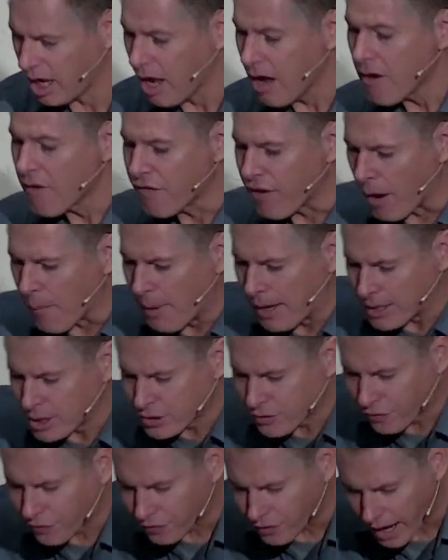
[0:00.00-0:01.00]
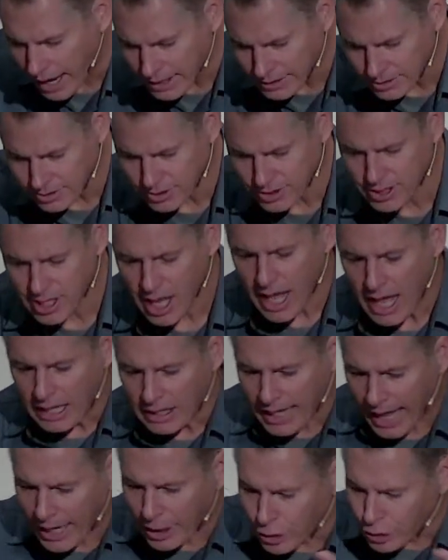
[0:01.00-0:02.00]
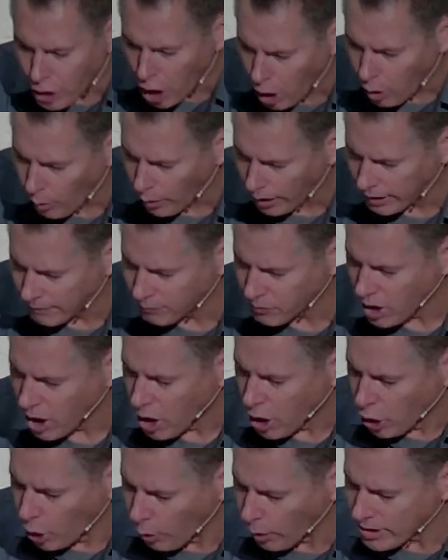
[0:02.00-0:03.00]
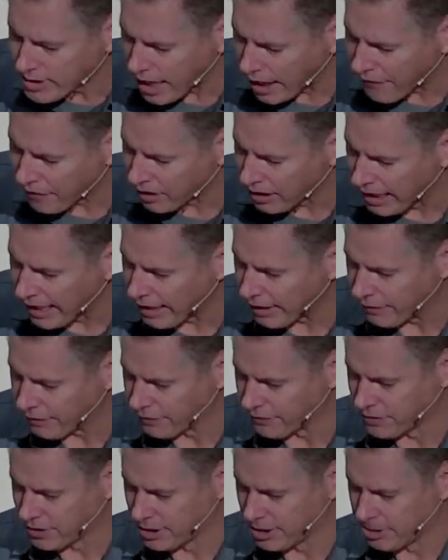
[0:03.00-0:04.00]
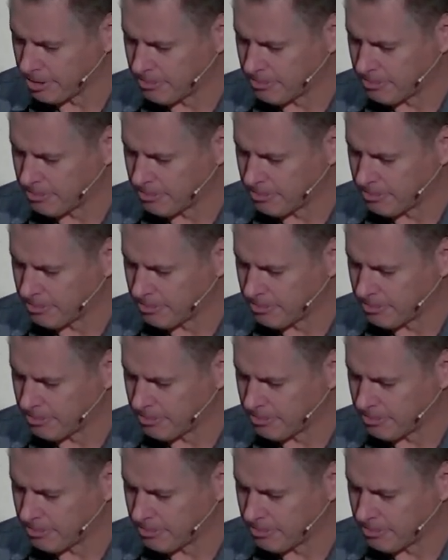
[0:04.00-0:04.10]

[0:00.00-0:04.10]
from his friends like no one who has ever lived.